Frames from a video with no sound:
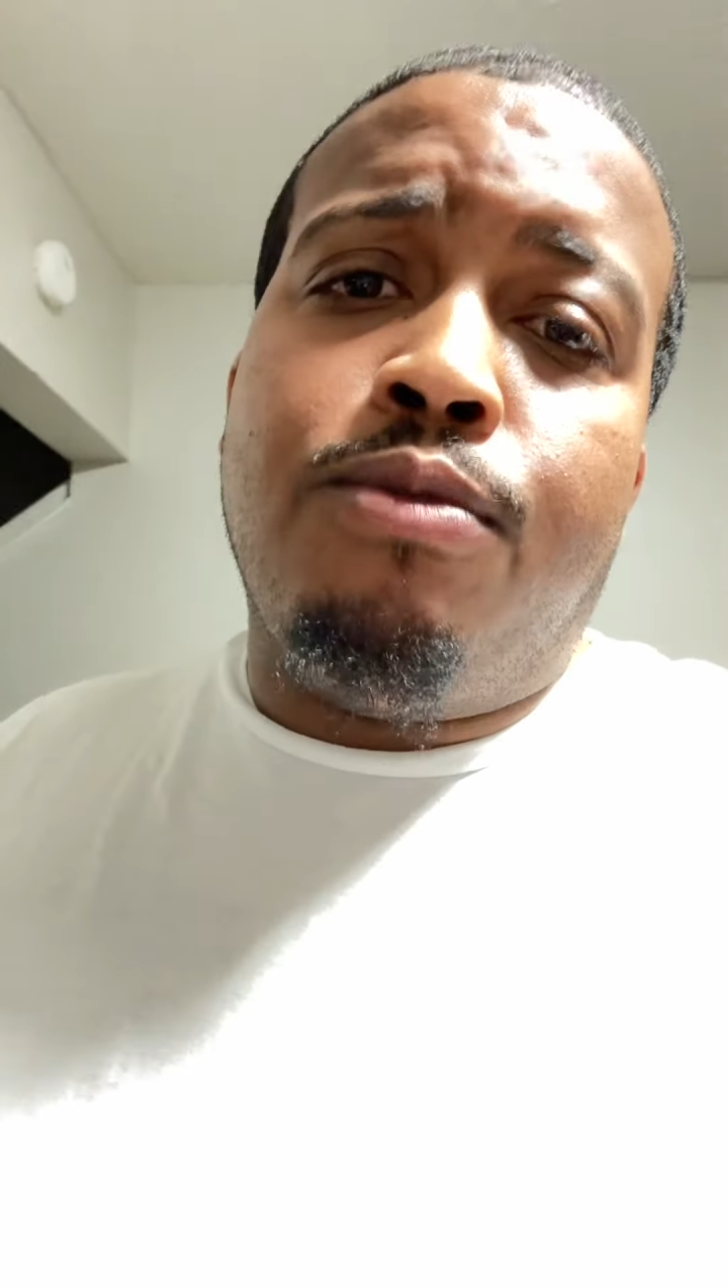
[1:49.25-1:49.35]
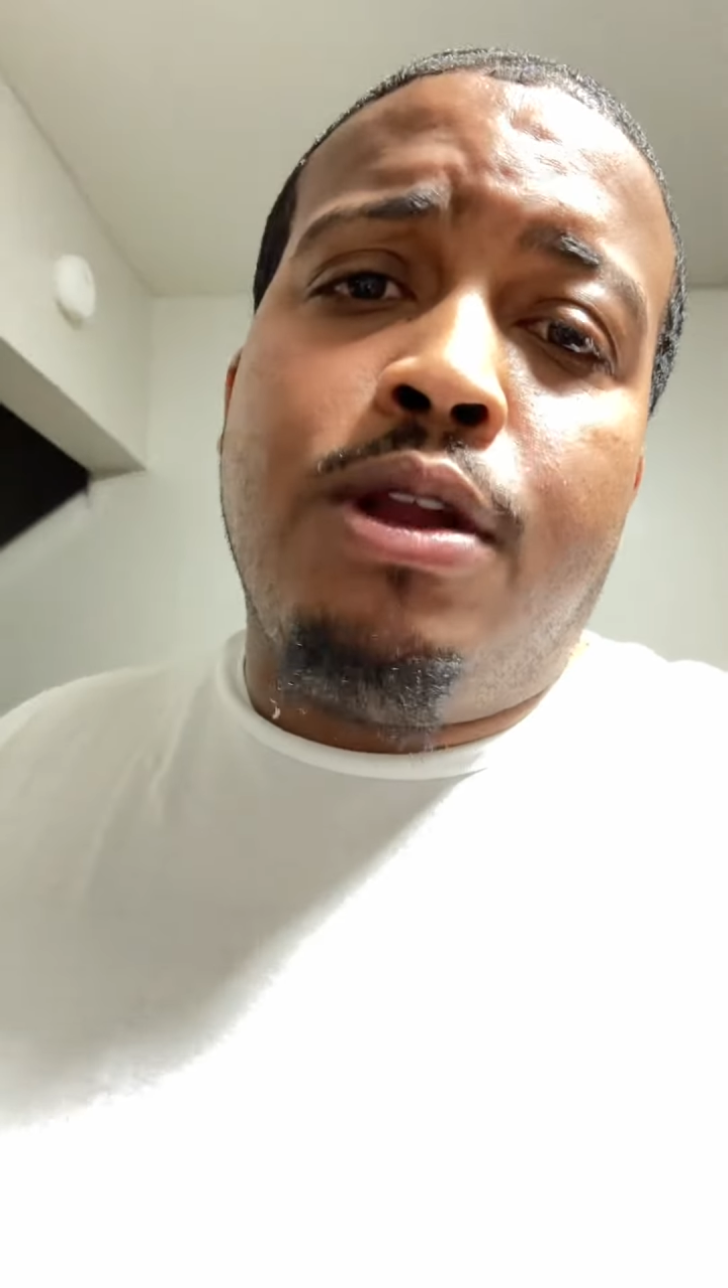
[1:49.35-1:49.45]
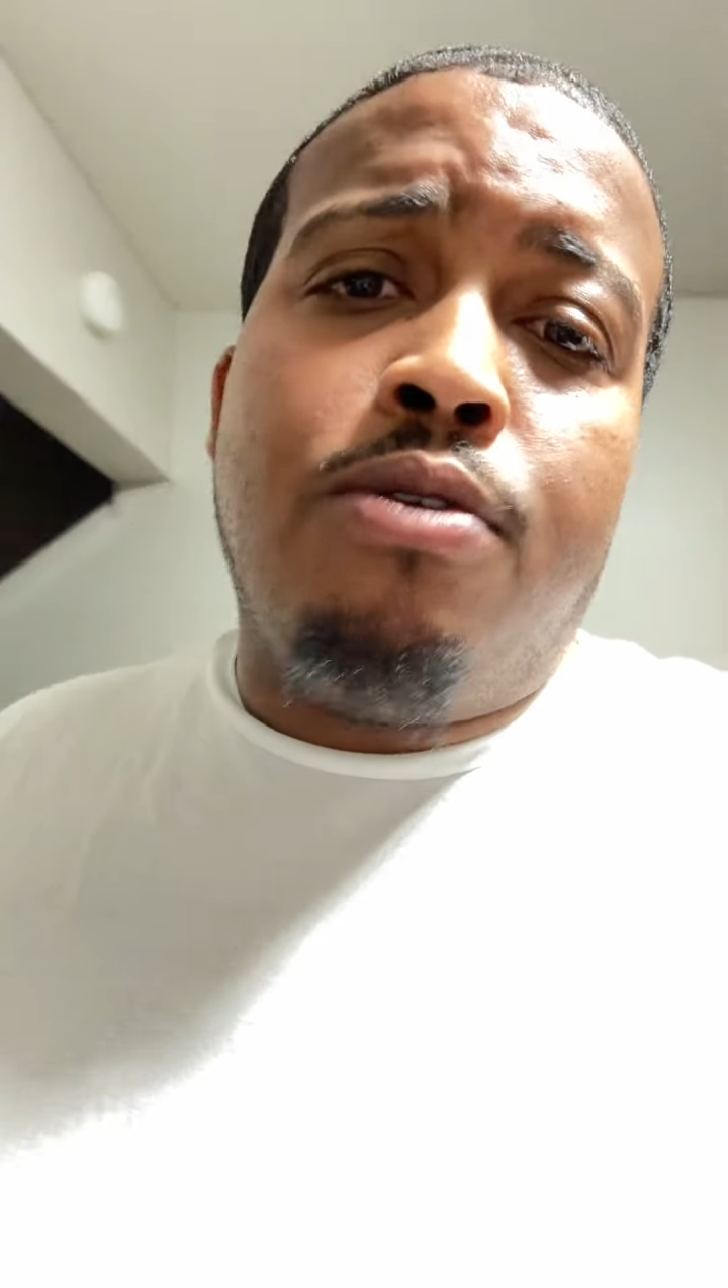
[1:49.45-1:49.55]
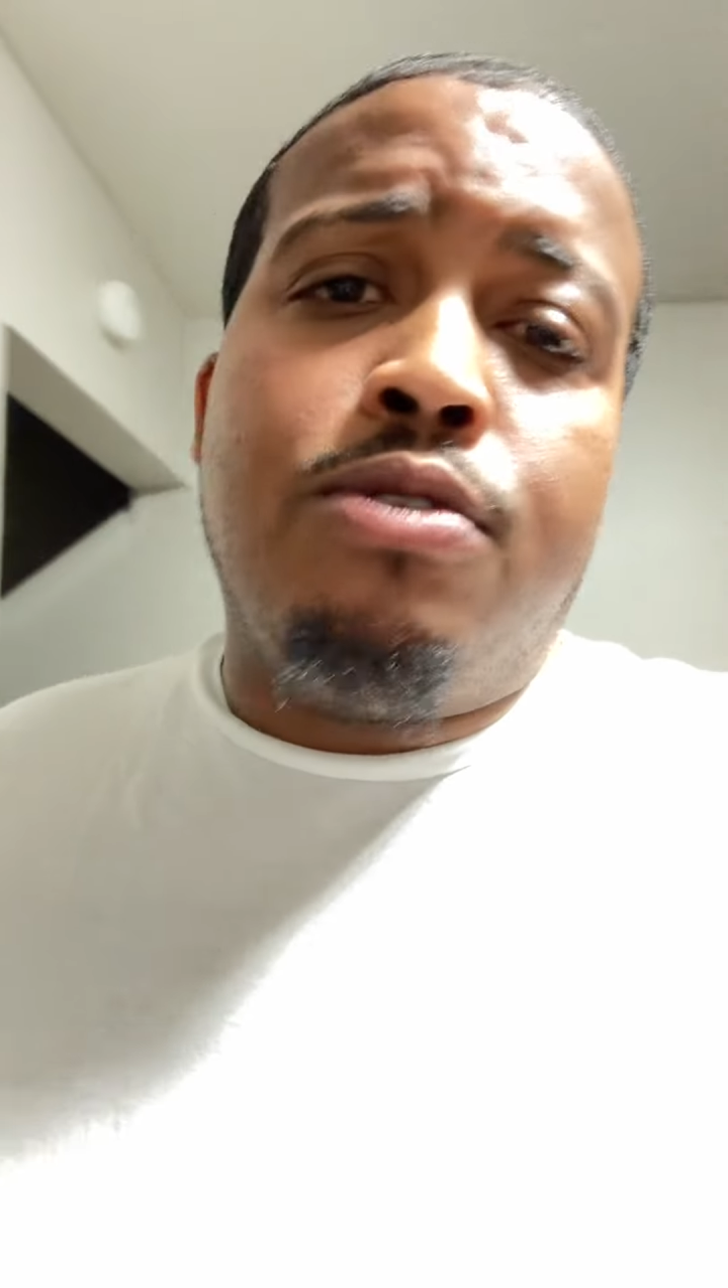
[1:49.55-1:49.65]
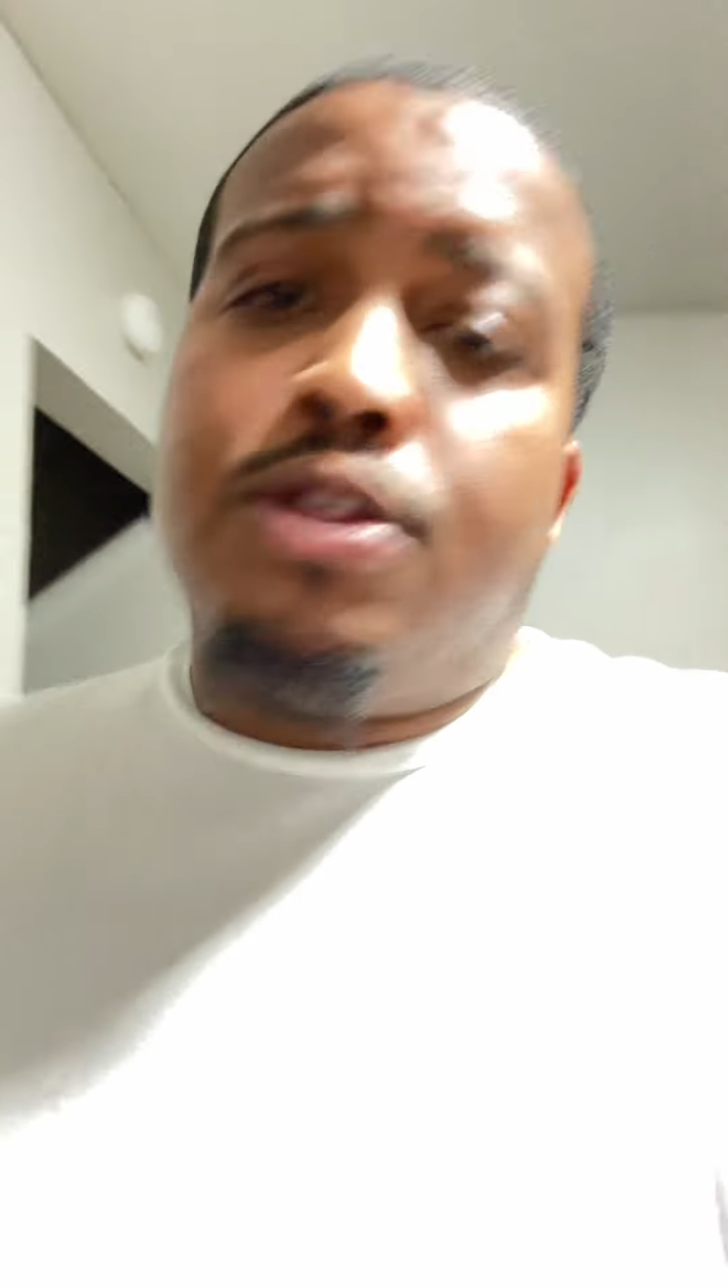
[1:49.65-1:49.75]

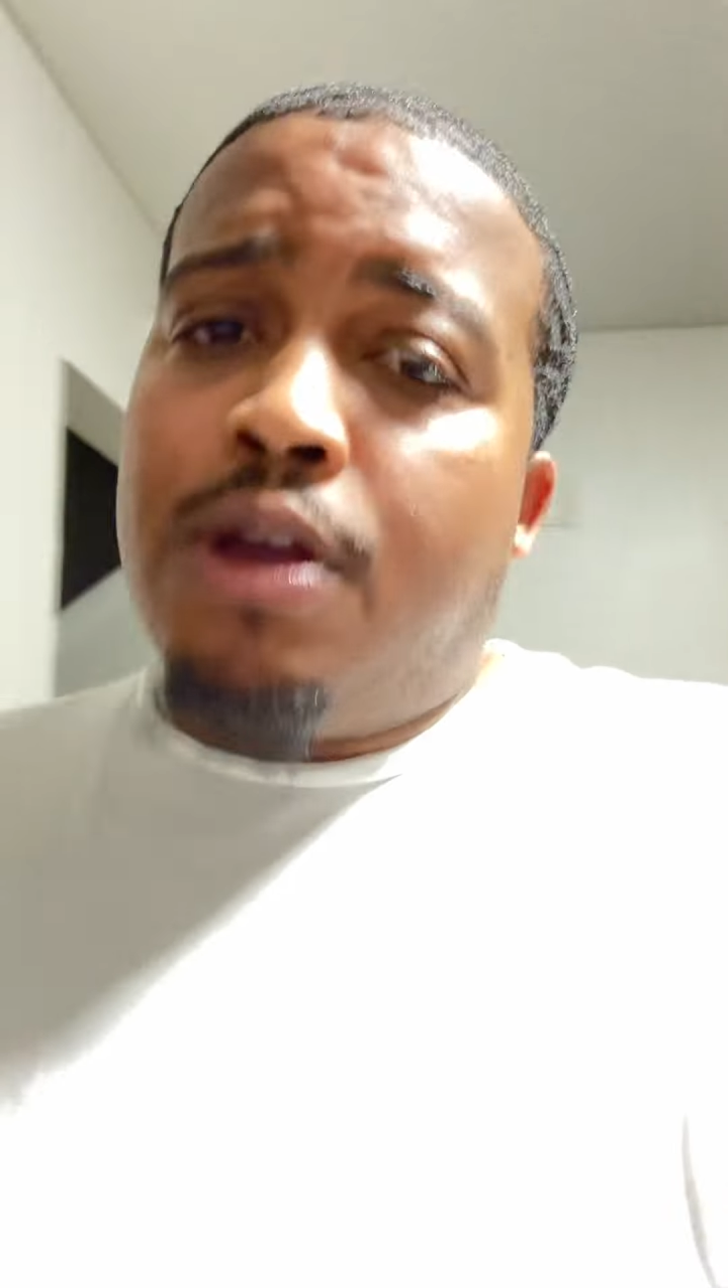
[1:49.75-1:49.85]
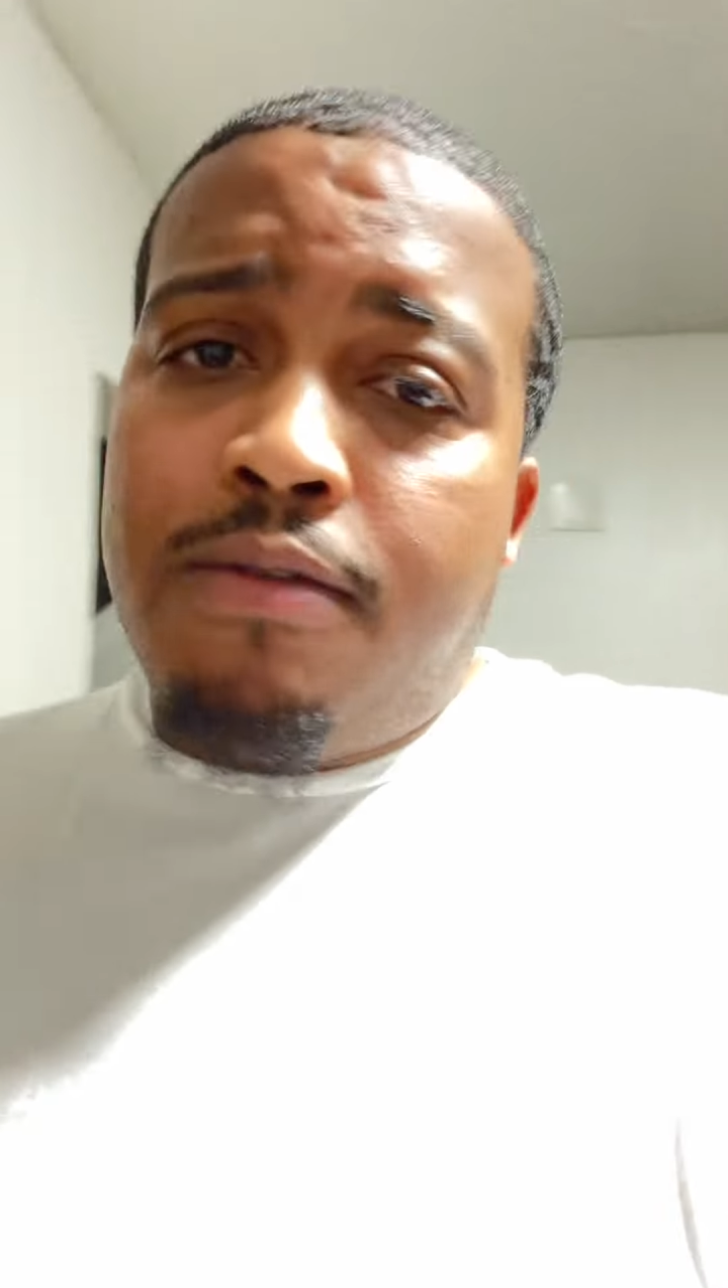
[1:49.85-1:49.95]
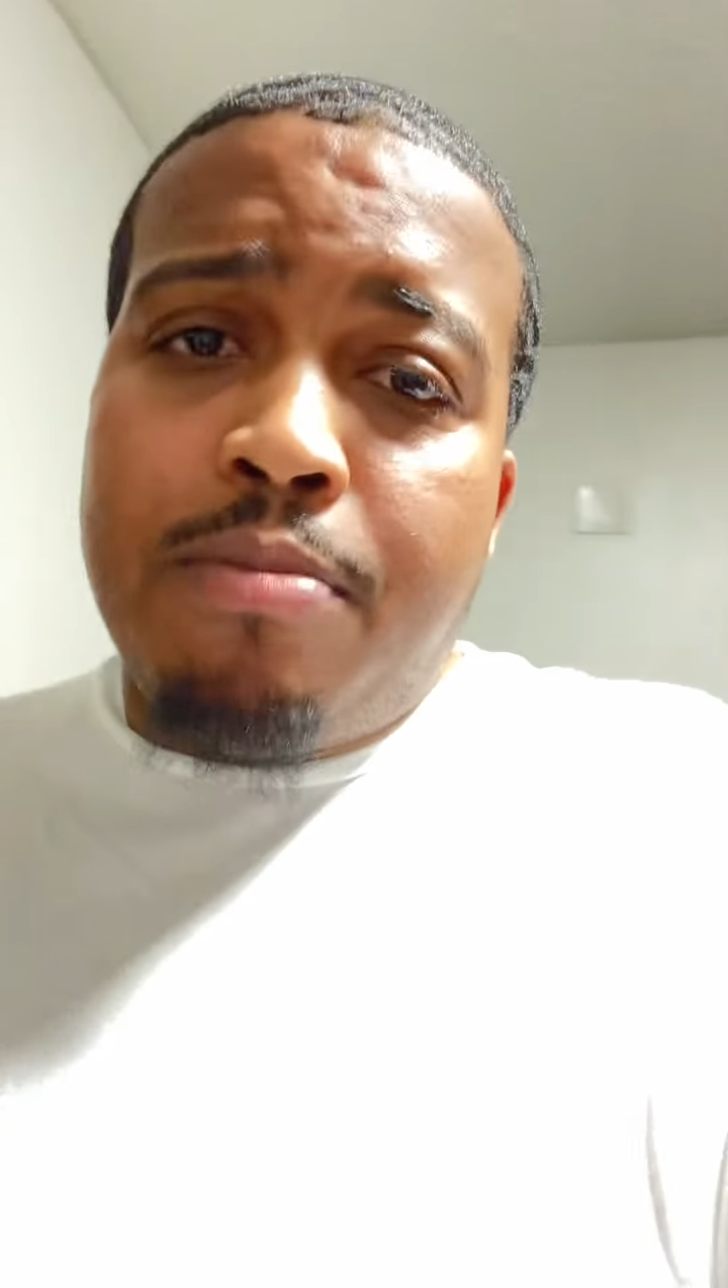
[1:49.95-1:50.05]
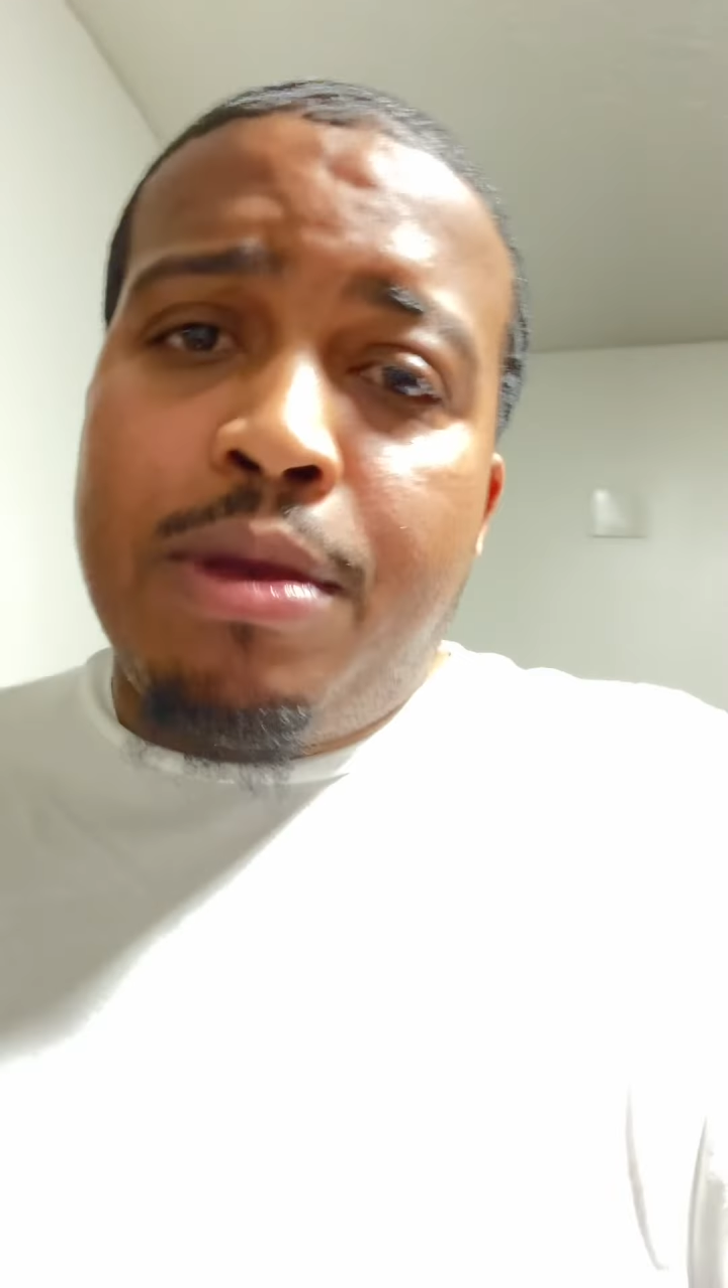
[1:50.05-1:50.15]
we don't deserve to